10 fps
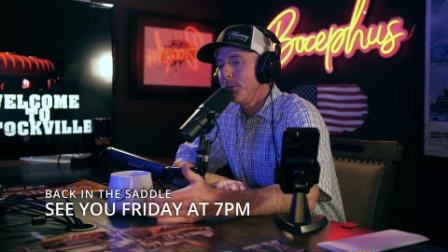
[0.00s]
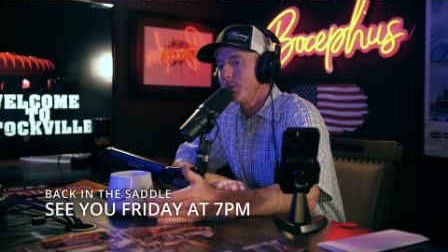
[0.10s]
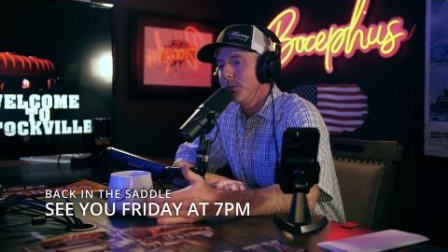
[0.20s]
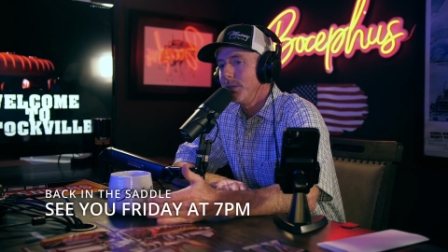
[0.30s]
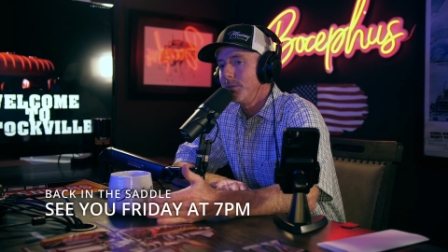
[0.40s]

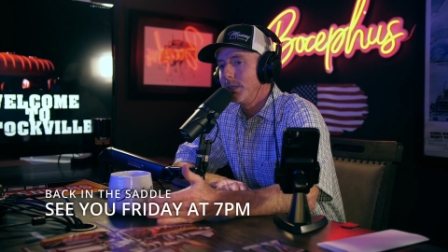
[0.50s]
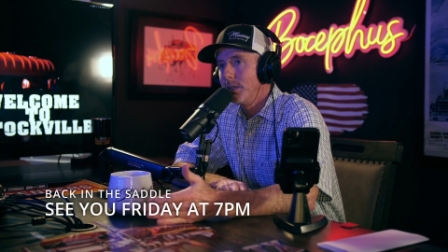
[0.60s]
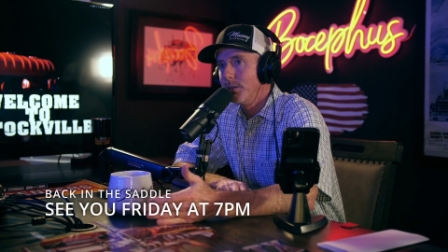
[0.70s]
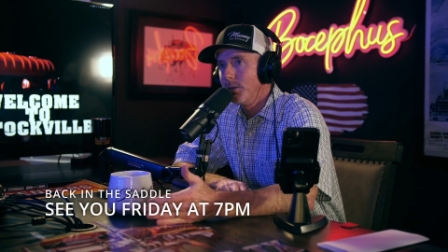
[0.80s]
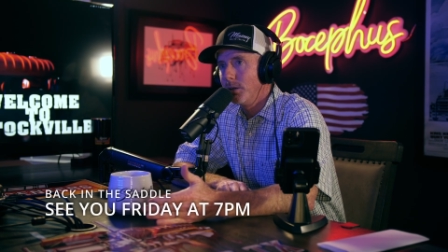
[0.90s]
yourself to
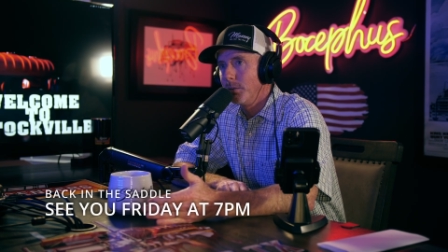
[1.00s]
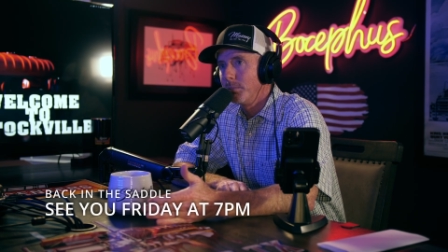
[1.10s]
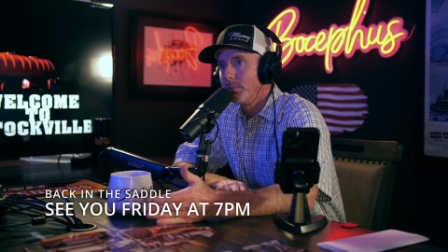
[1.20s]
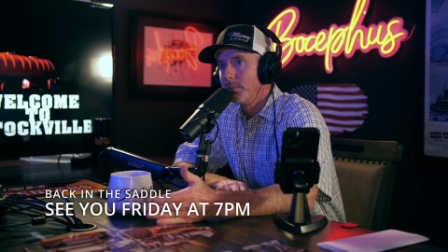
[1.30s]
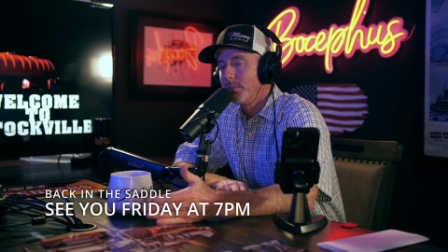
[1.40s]
give up.
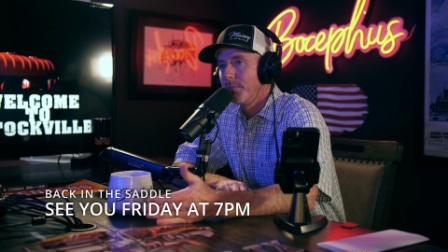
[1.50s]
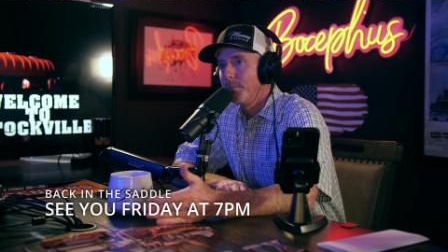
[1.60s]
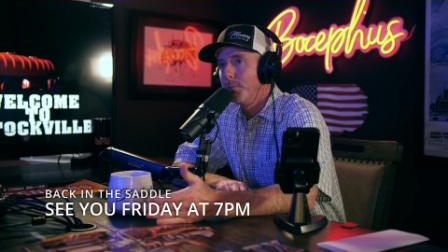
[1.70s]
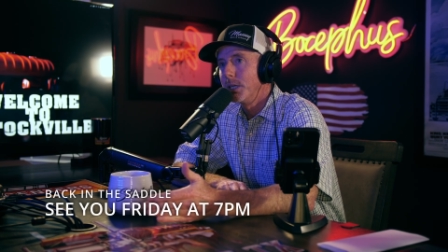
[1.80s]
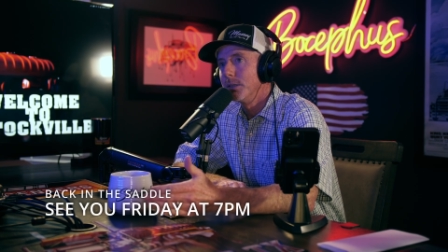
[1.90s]
Yeah.
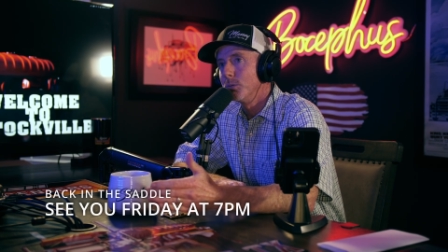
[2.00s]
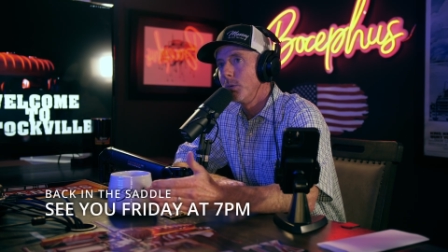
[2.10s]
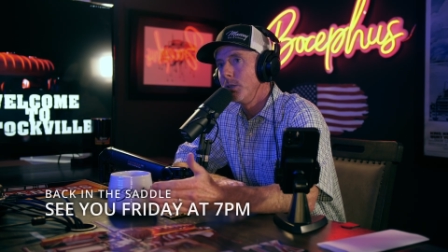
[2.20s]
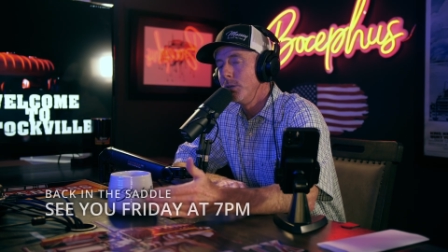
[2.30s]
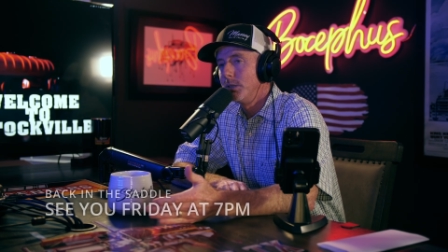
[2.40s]
Because
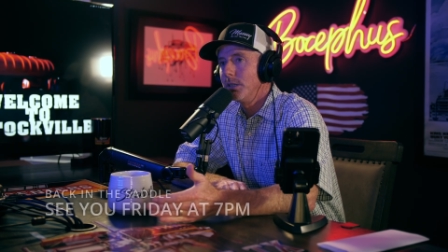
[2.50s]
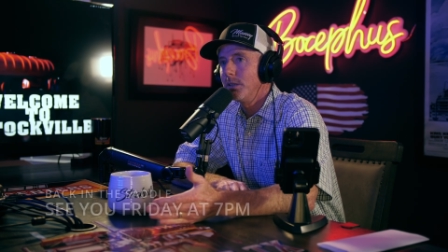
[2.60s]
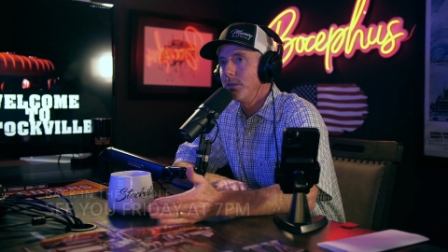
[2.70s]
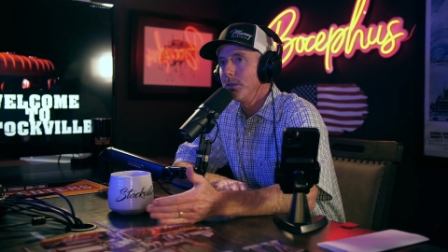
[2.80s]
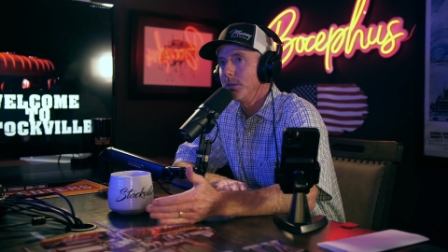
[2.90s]
when you tell
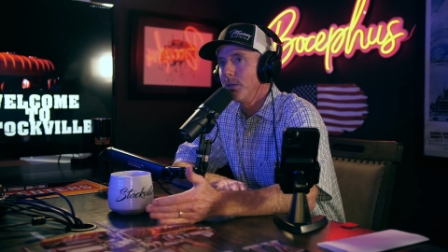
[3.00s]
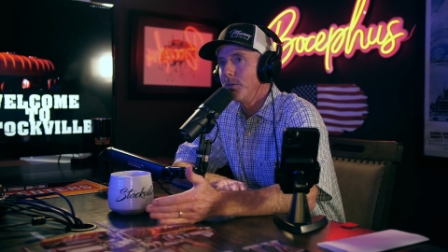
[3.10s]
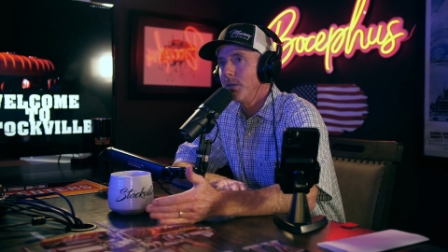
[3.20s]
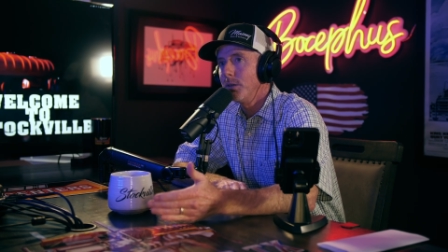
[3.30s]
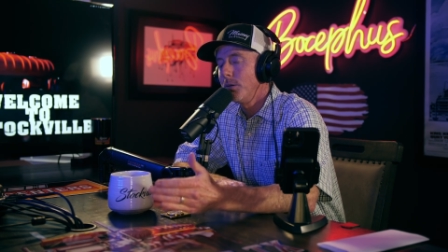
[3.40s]

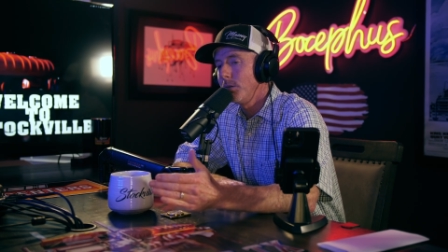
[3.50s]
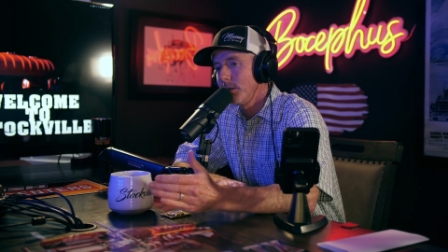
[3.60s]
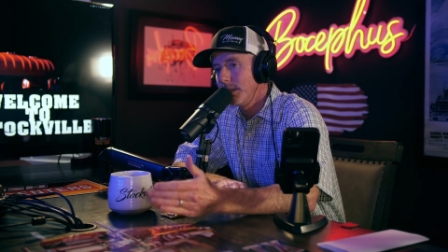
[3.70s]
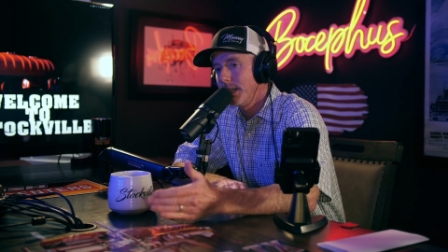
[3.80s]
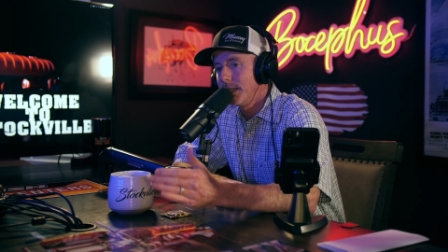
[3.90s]
yourself no,
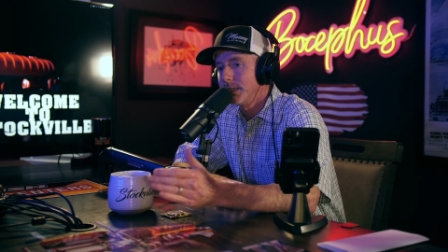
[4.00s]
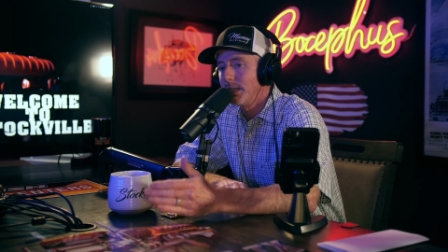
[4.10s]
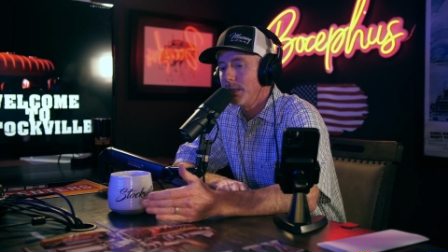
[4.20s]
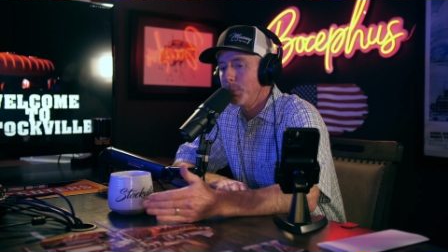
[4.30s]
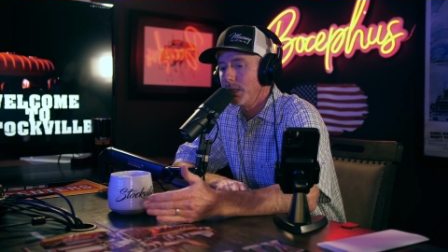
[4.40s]
then it's
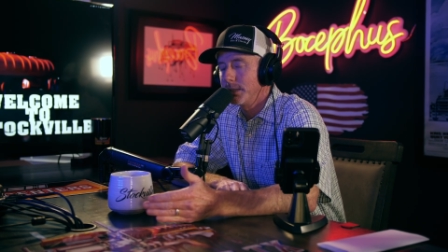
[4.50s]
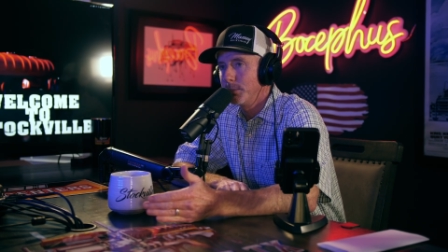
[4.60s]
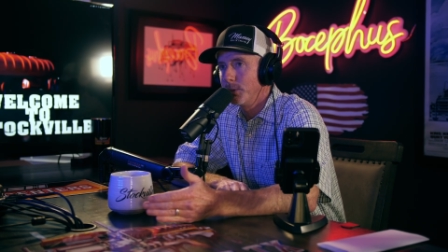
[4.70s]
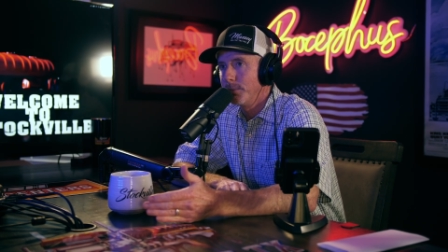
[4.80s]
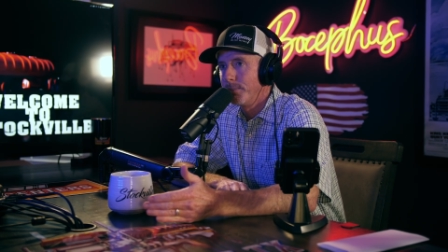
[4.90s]
not
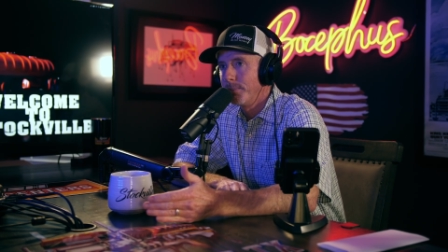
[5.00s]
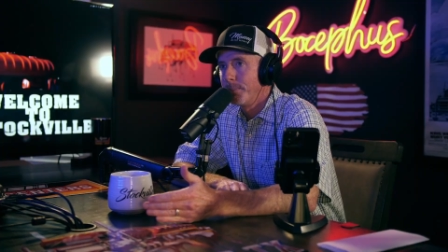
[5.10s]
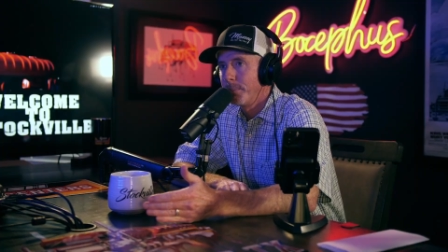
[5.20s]
possible. That's